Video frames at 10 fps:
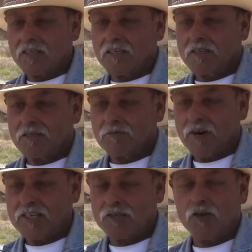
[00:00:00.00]
the
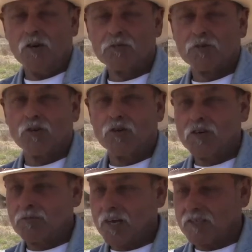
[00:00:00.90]
price of homes will
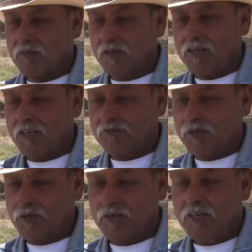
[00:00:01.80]
go up possibly, I'm
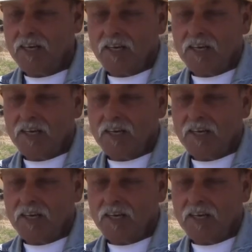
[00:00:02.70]
sure.